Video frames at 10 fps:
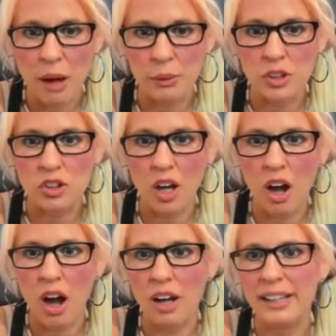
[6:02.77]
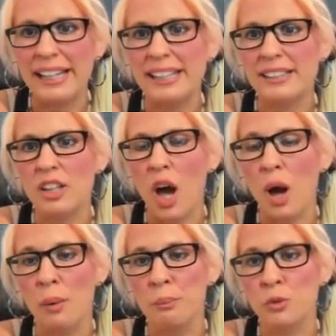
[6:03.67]
we saw, it
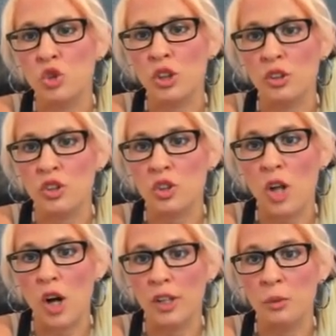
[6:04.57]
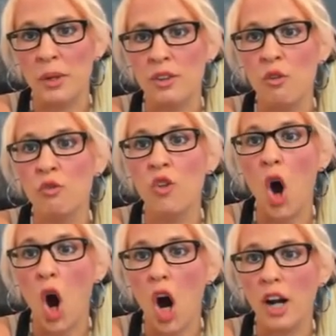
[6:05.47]
should have started with
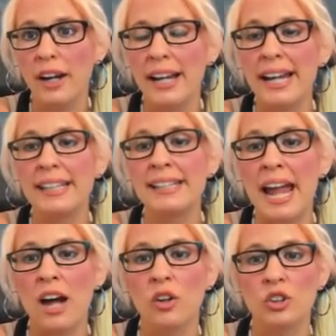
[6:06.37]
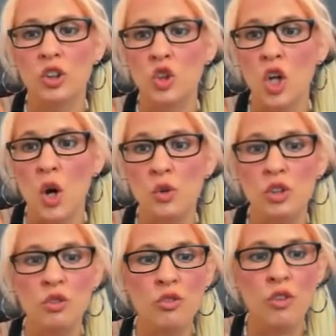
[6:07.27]
var. Now, to go
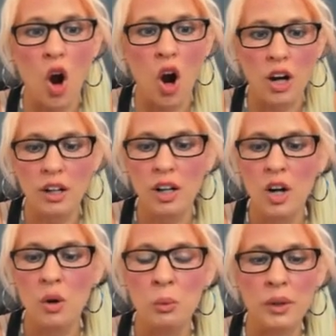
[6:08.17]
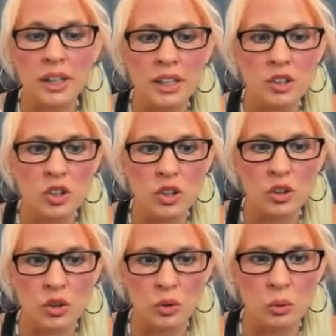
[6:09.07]
to var, we're gonna
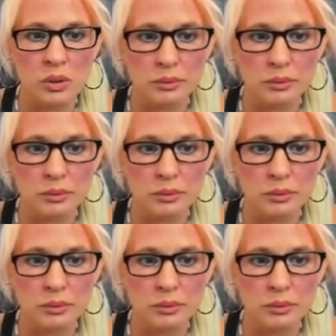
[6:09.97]
do